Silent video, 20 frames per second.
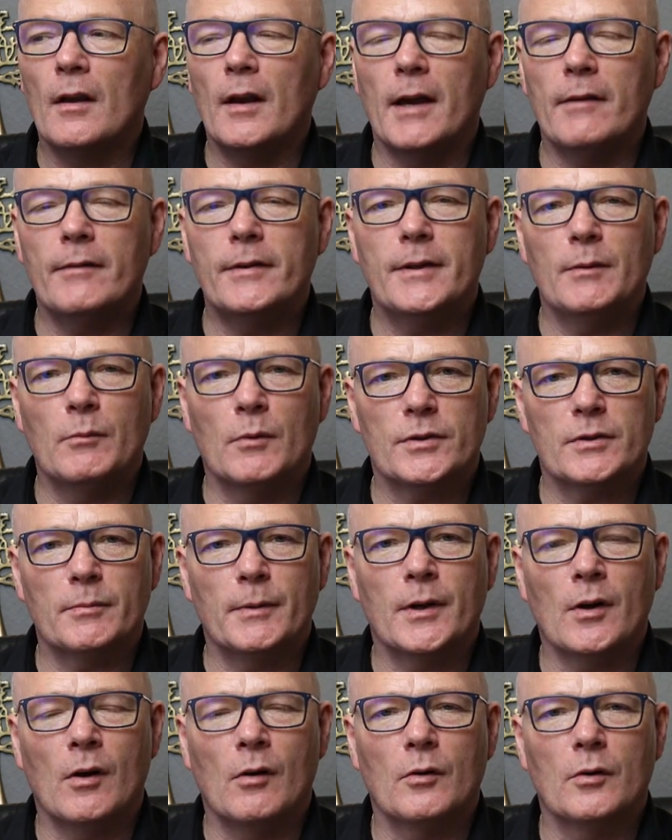Everything wants to
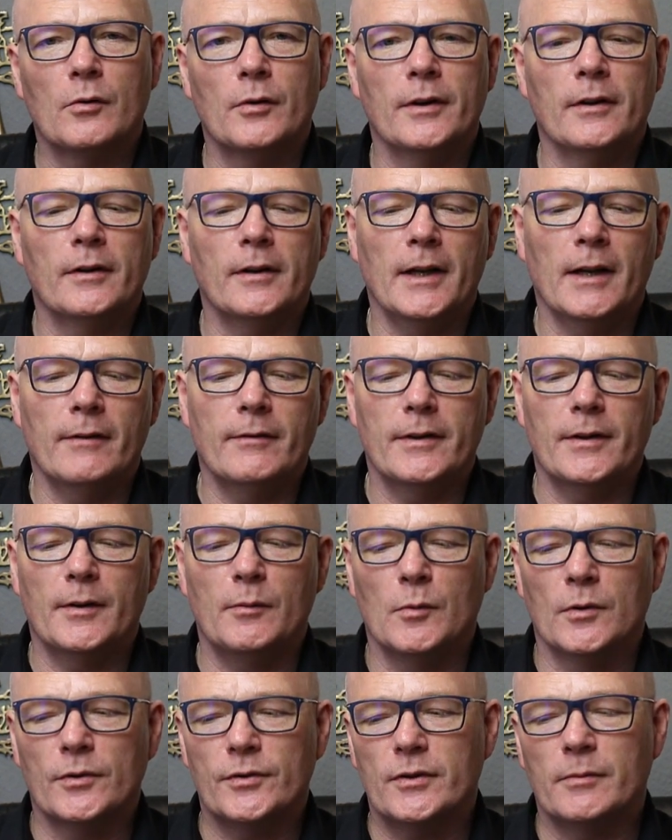be congruent and
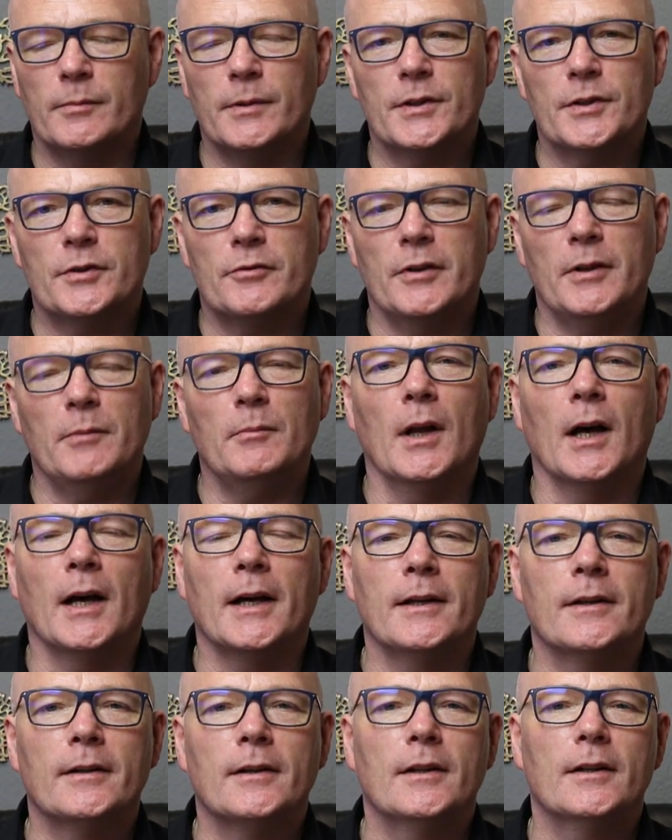everything wants to be
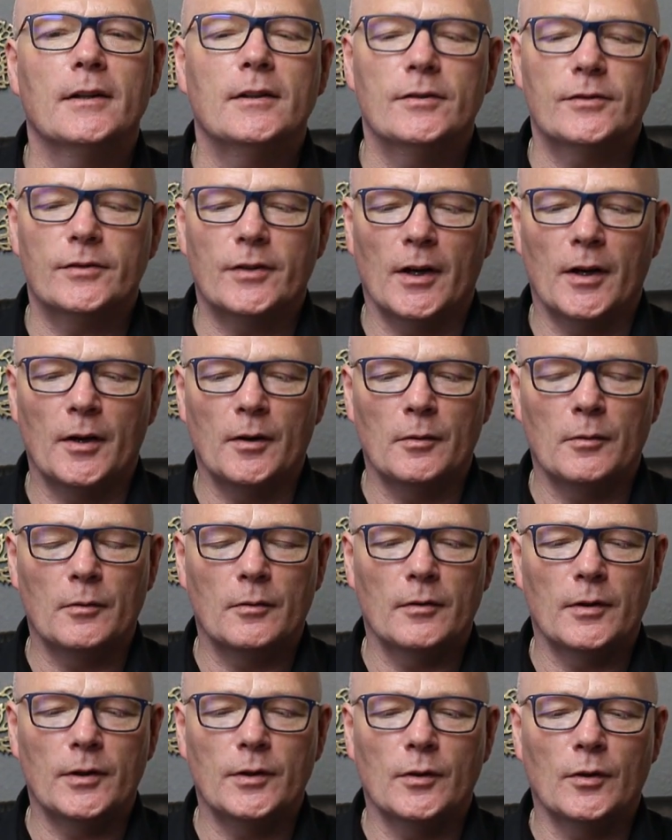streamlined so
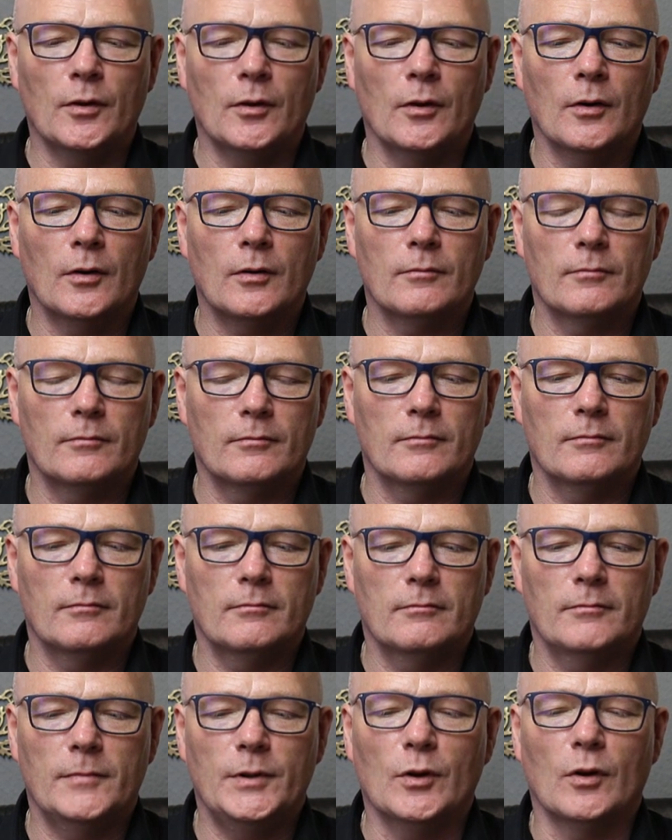your
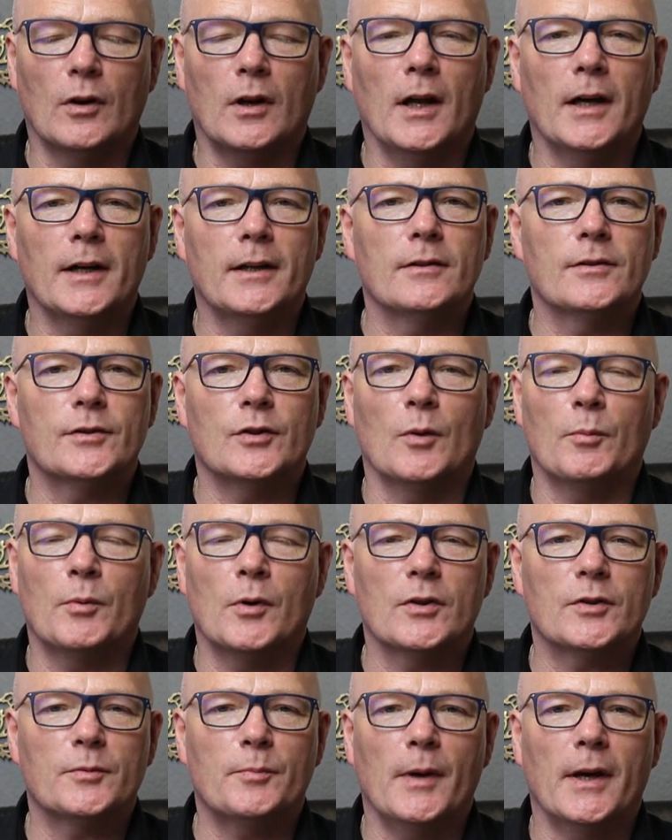your clients, your
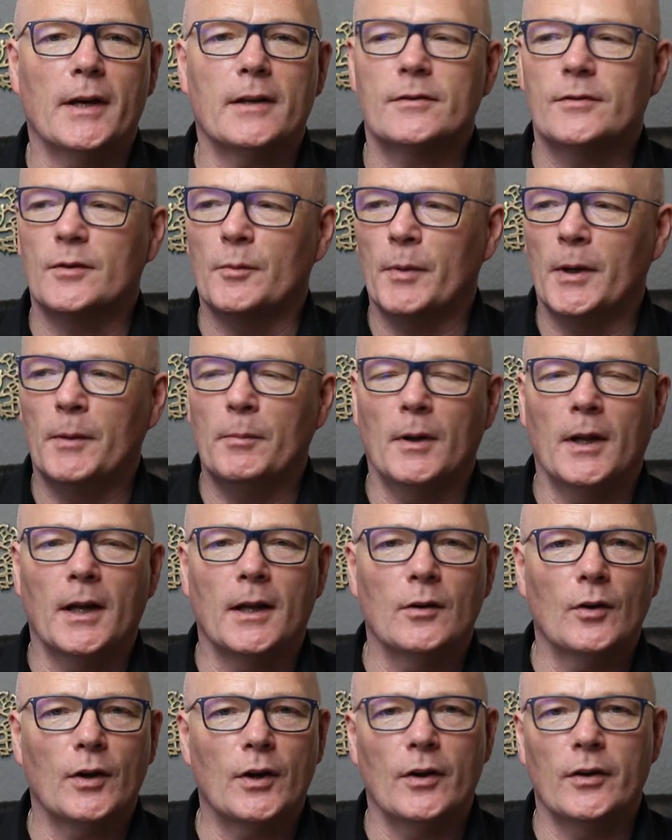prospects, the people that
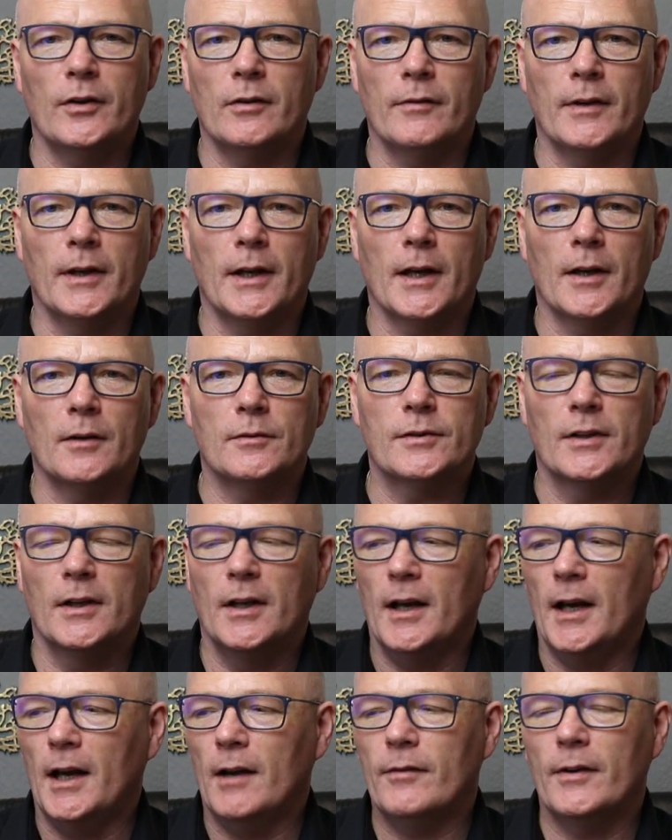are looking at your videos
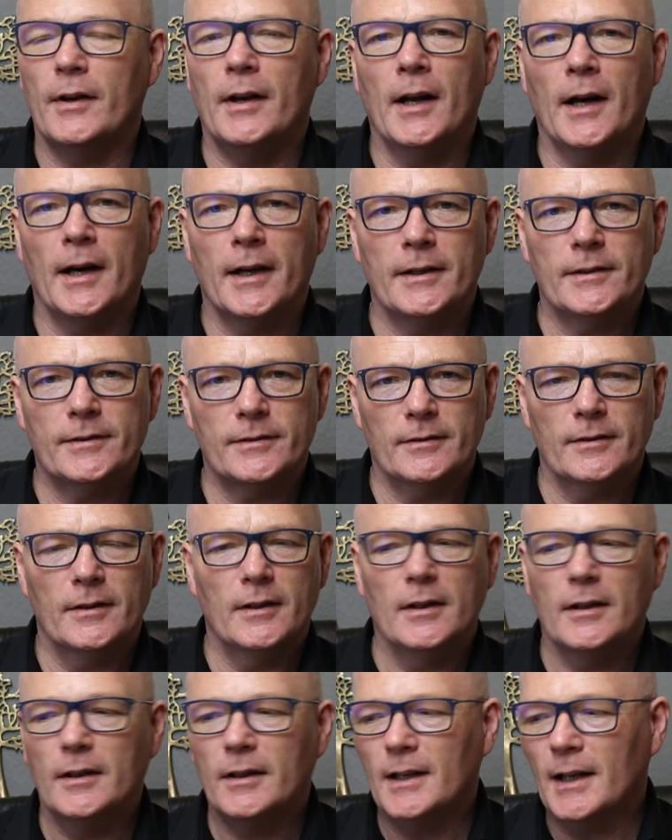have a nice,
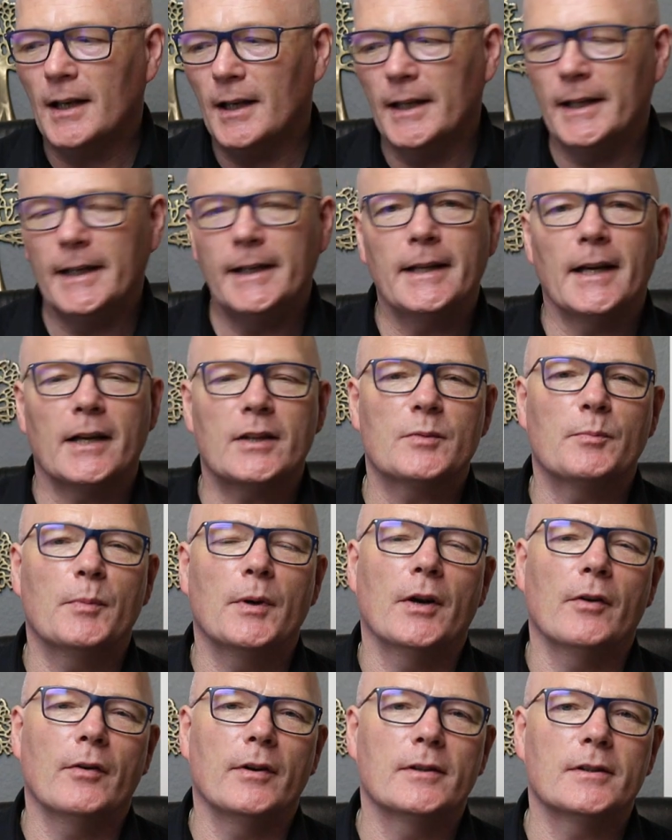clean
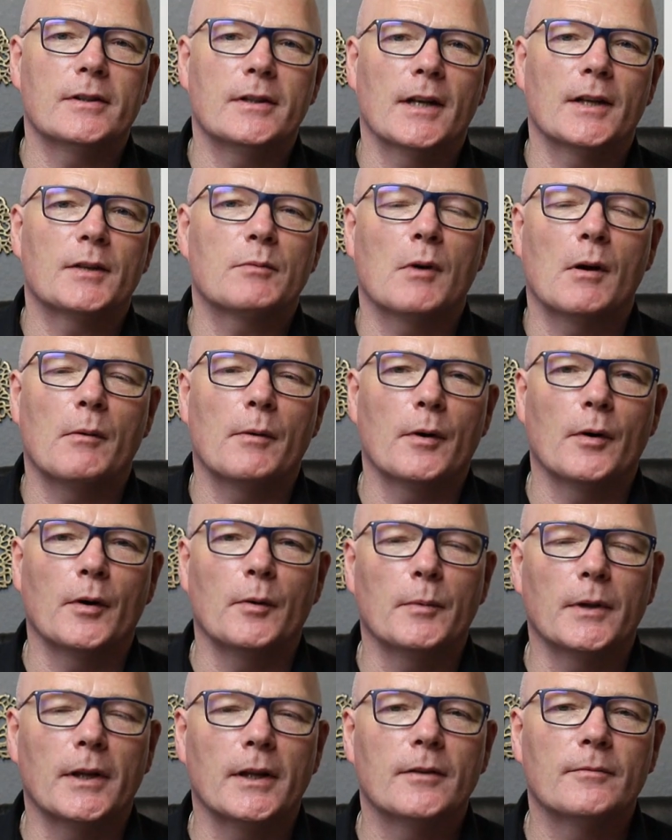experience, and that's where we're
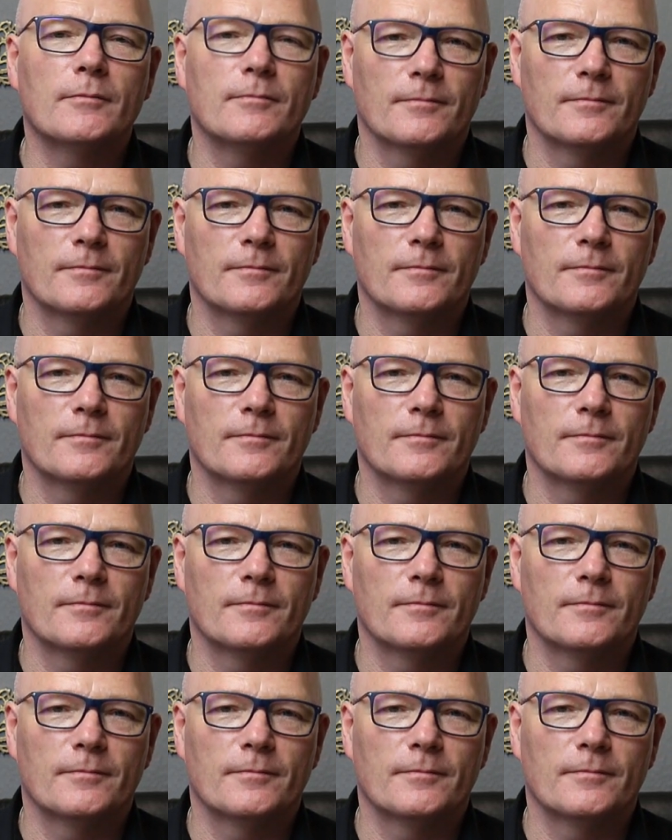going with it.